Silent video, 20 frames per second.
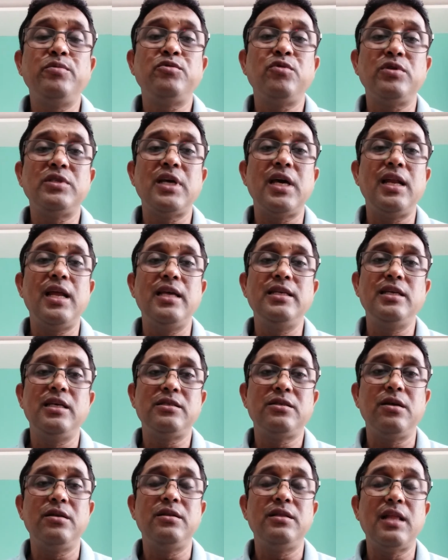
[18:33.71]

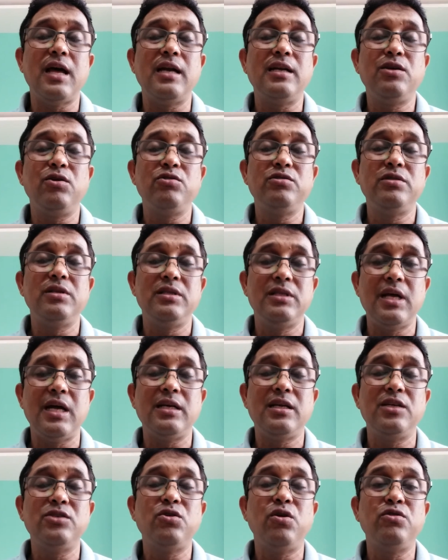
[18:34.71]
socialization that
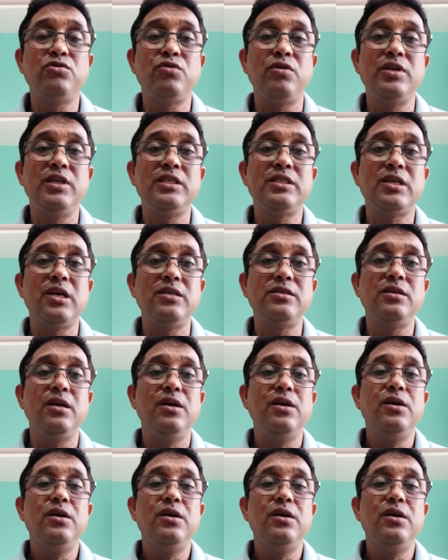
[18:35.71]
has also discussed,